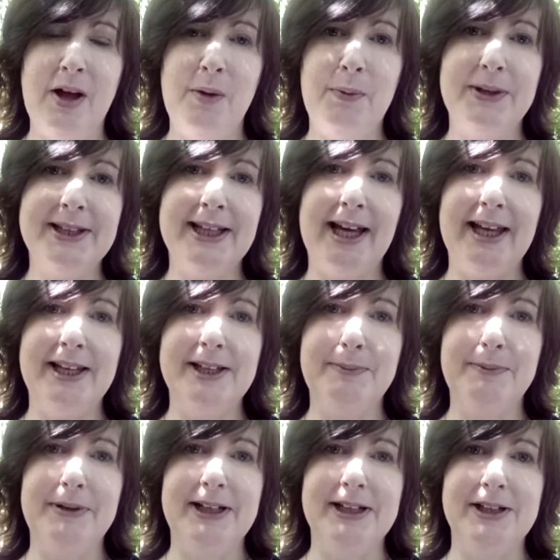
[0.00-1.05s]
Once that
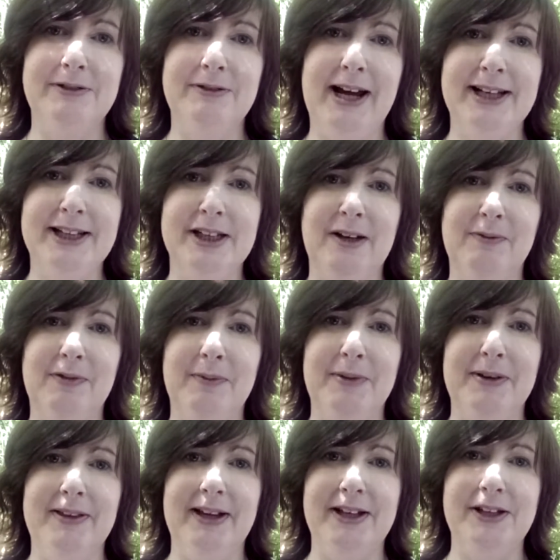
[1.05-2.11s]
inspiration rises up from
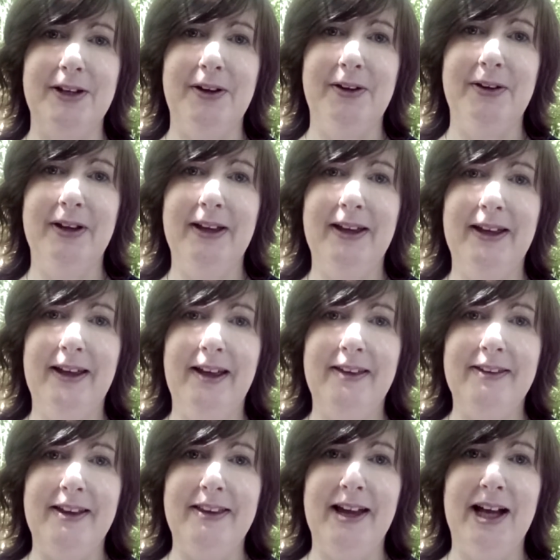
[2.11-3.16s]
within you,
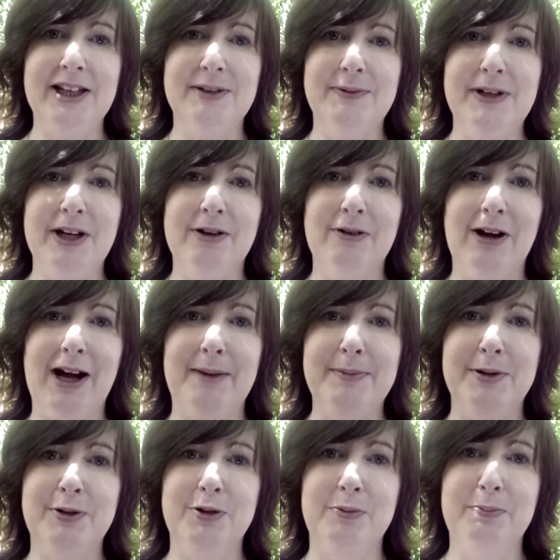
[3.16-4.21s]
then that's where you
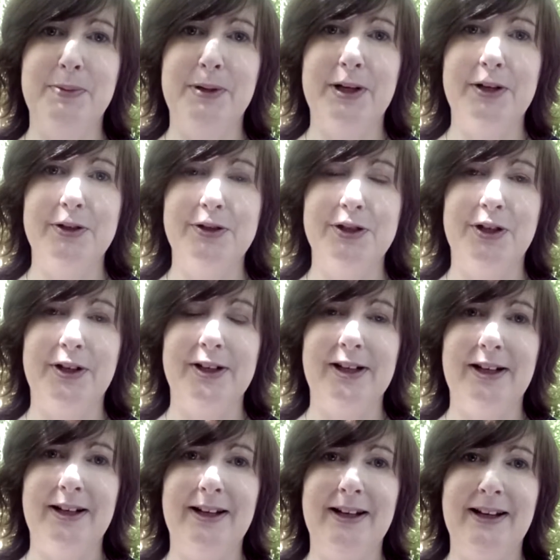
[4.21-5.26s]
grab your notebook, your
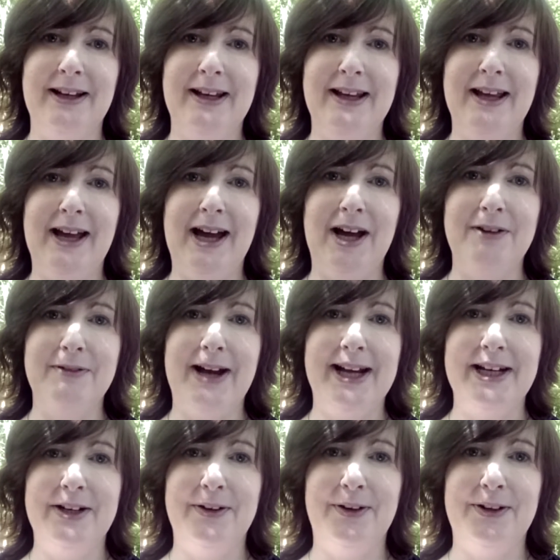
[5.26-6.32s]
journal, and
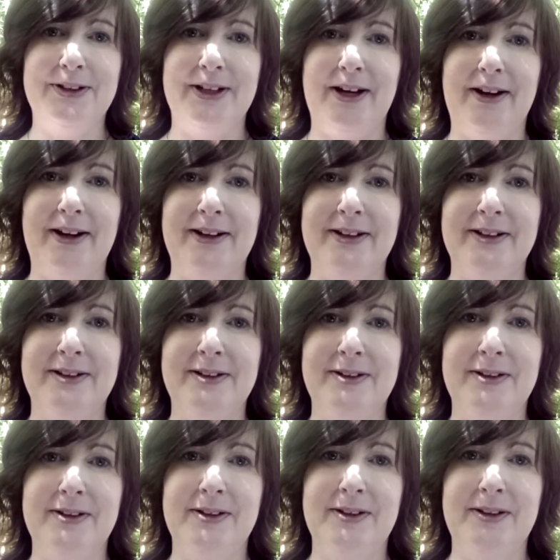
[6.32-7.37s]
write it all down.
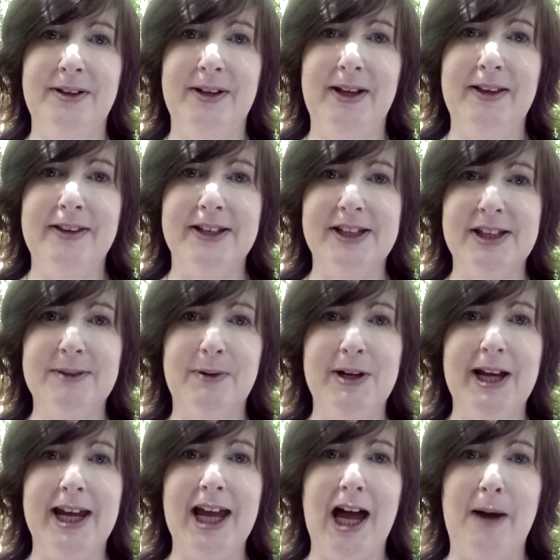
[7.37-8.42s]
This is where
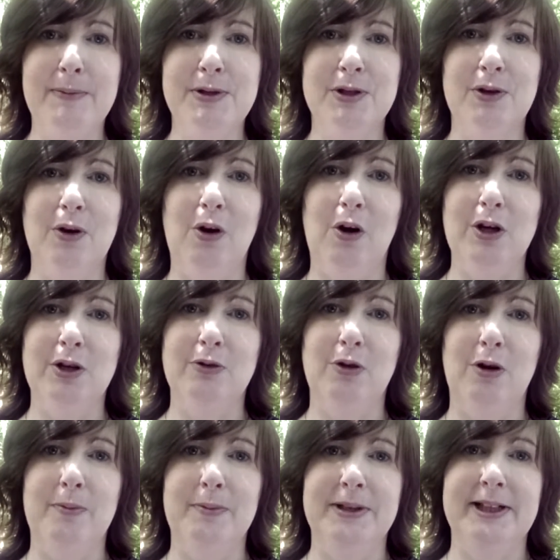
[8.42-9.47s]
you capture all your
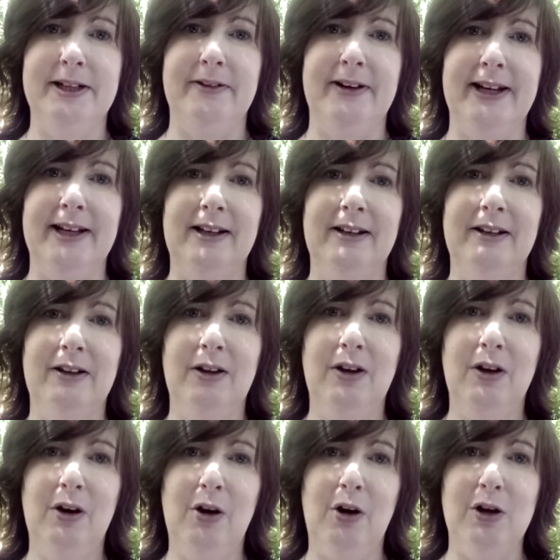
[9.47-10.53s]
raw material,
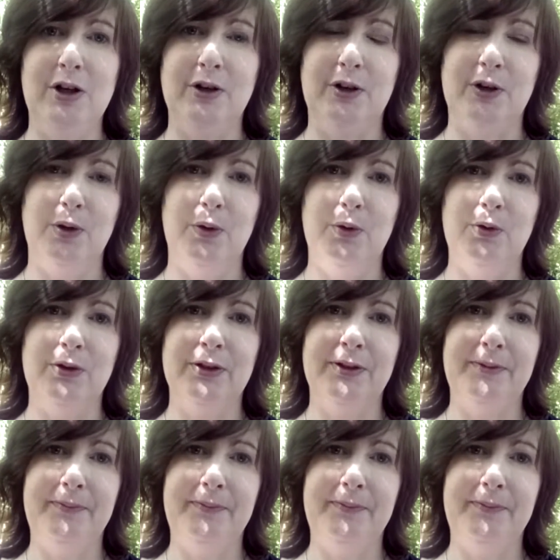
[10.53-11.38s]
all your gold.